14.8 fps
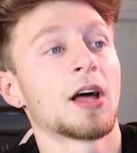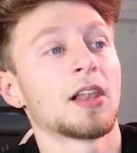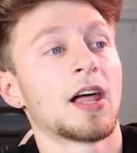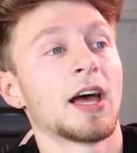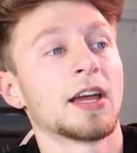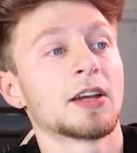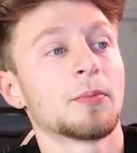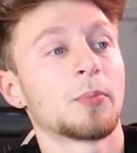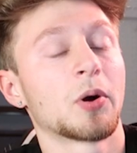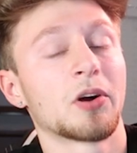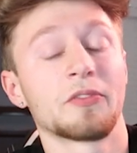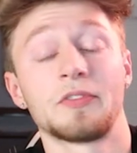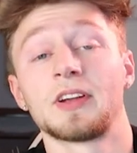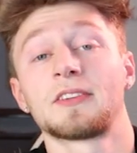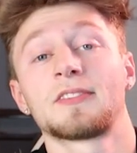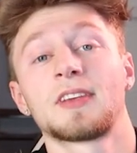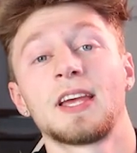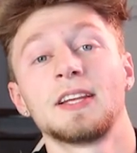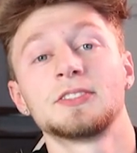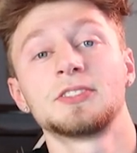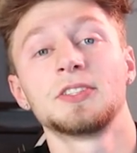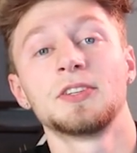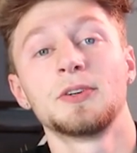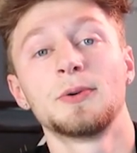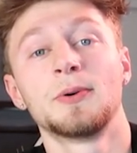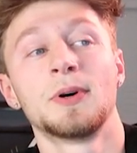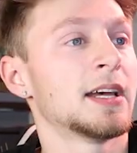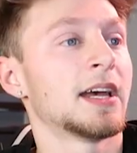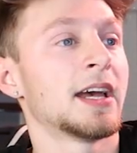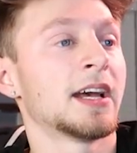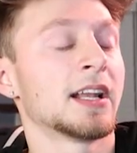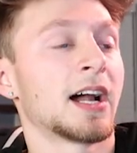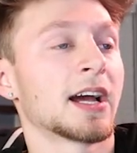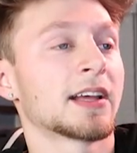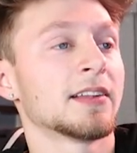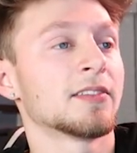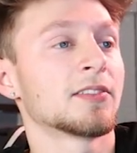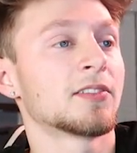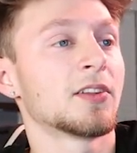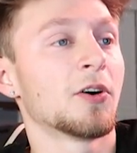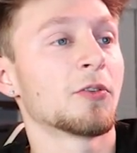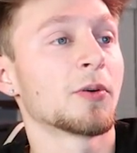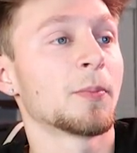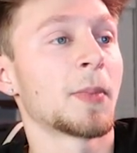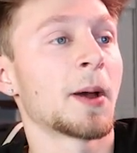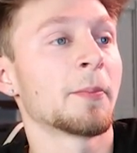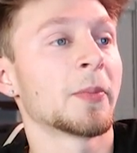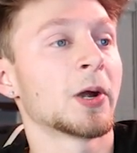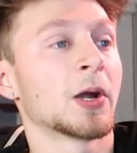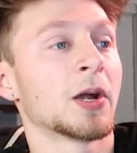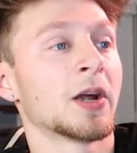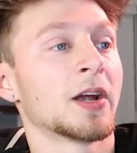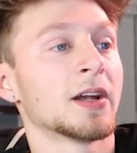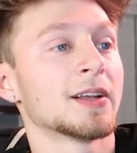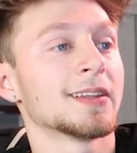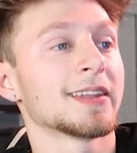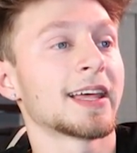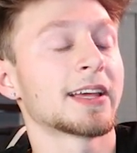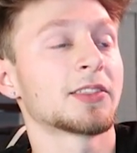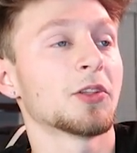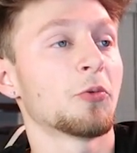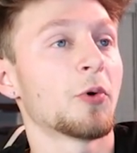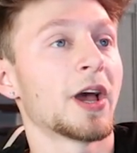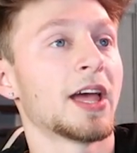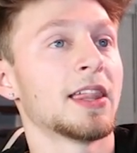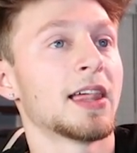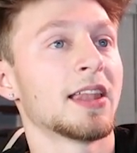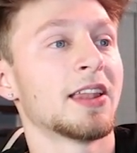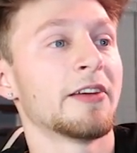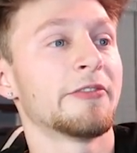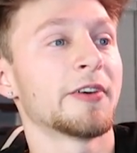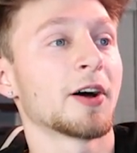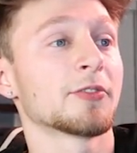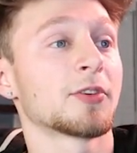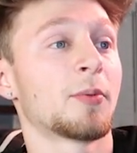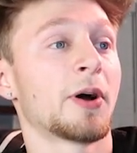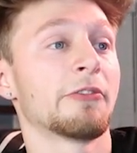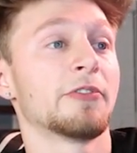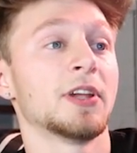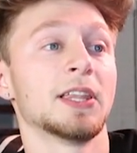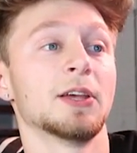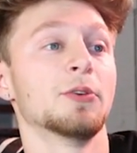like perfect skate shoe, and I can still remember like the way that they felt on my feet.